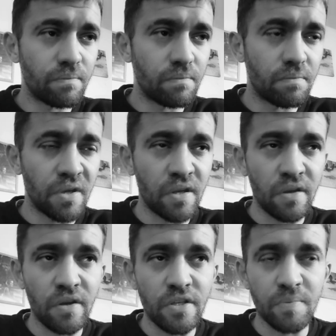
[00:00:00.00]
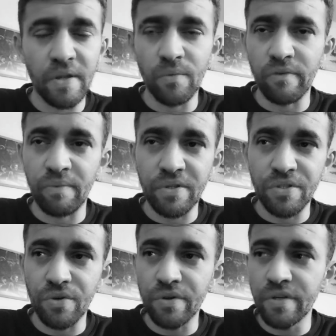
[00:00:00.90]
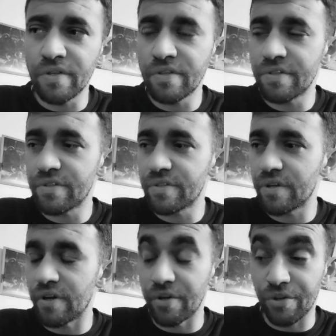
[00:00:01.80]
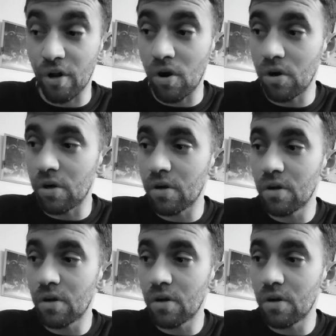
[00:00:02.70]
being at hers, playing with my toys, her dog.